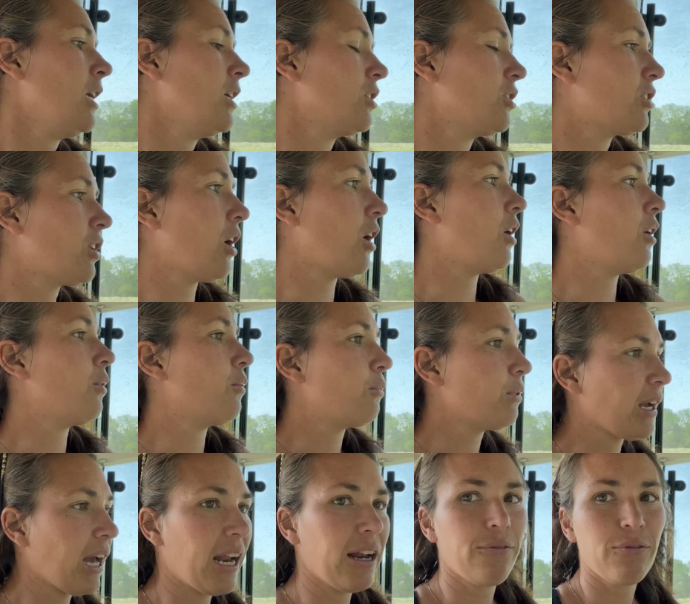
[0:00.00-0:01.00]
So
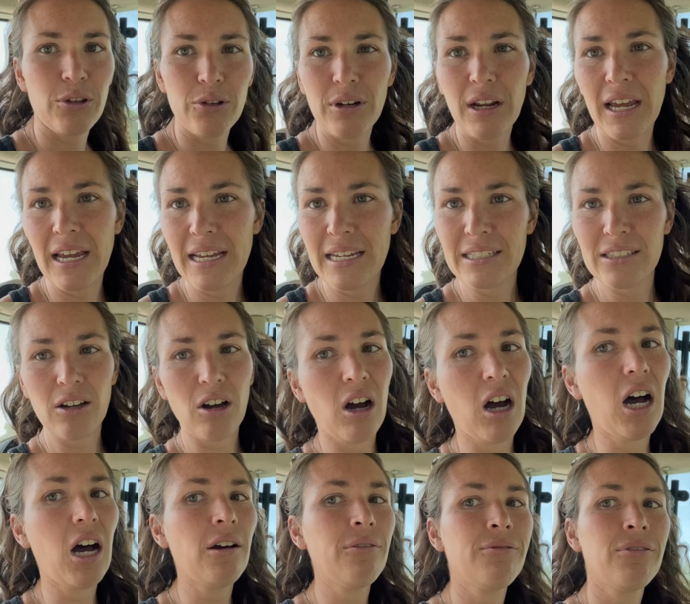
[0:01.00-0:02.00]
we got a few days
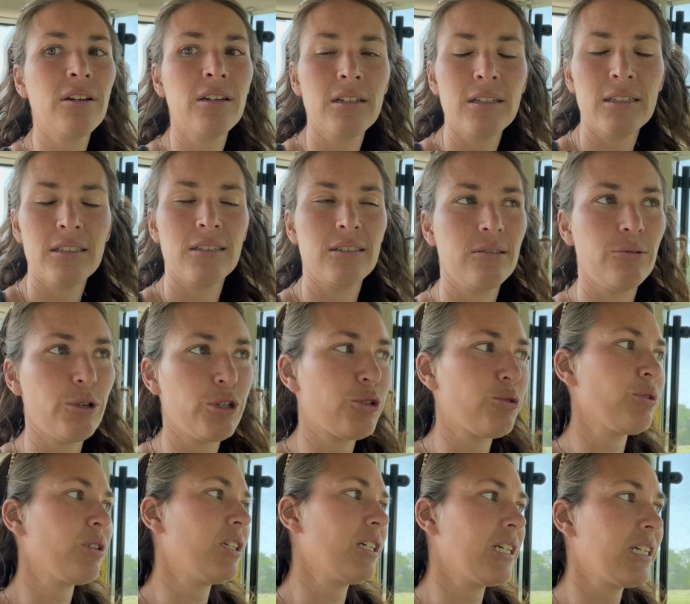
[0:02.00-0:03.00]
off, which
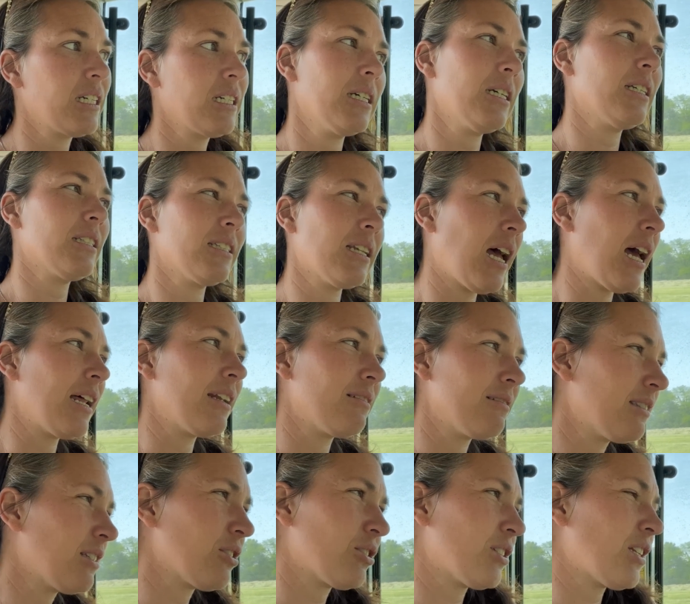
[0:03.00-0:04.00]
really is not,
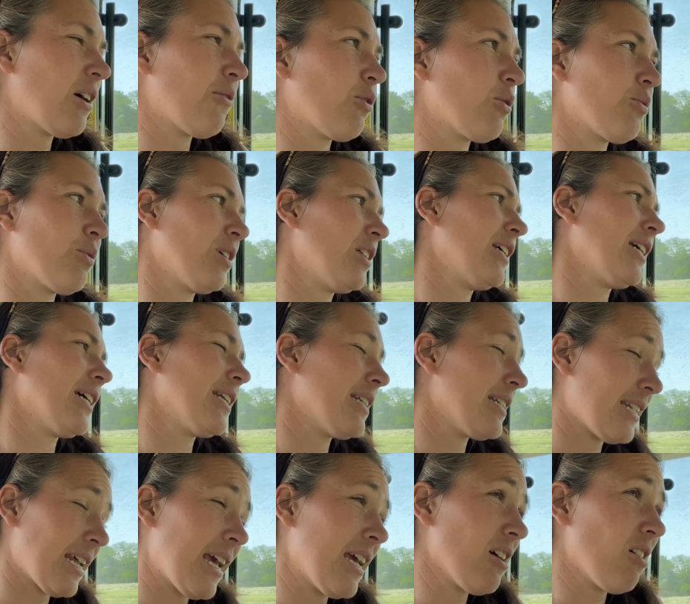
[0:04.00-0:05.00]
there's never really a
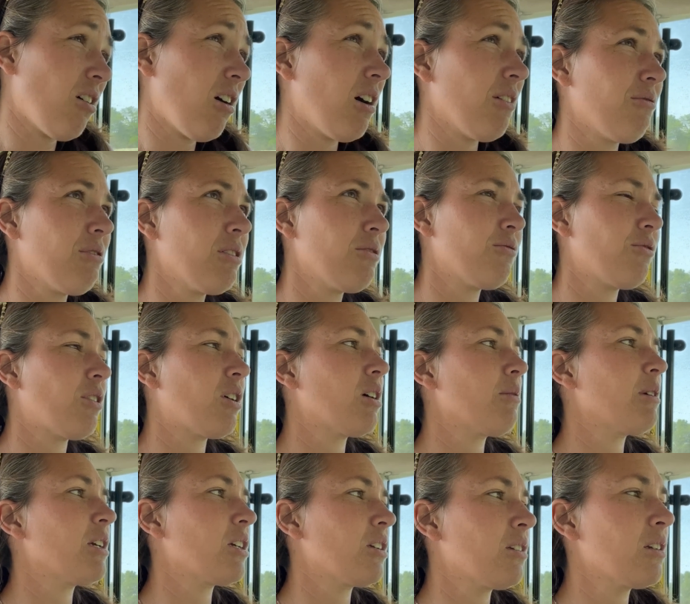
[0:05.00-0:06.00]
day off in
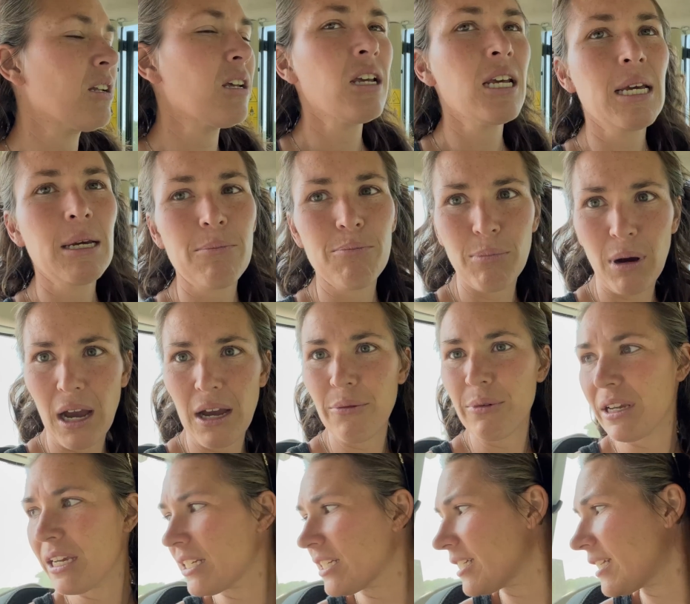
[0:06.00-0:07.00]
farming, but
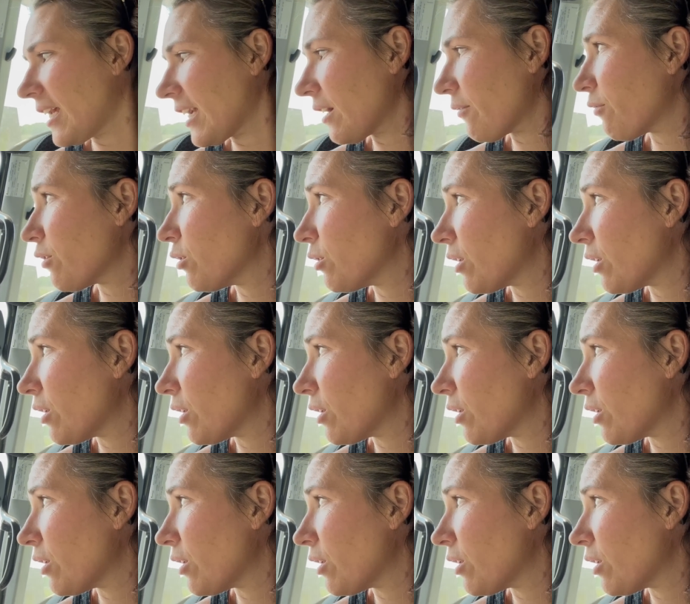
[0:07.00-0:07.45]
we get to take a few